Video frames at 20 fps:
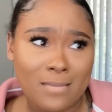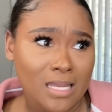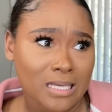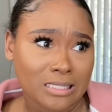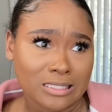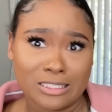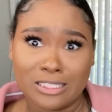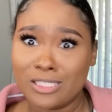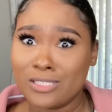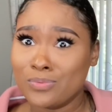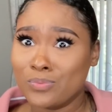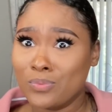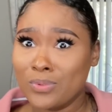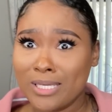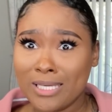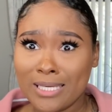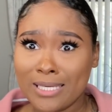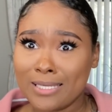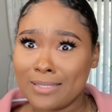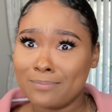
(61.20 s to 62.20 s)
just
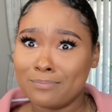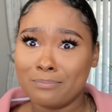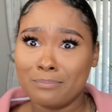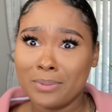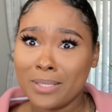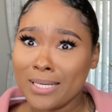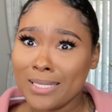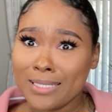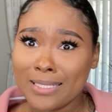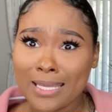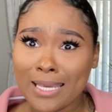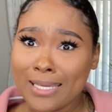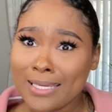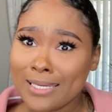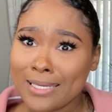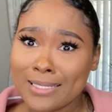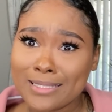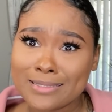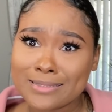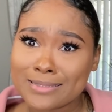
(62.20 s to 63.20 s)
went butt
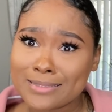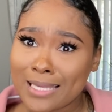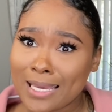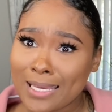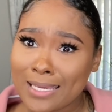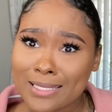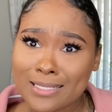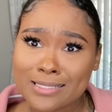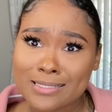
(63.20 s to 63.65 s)
naked and stayed, and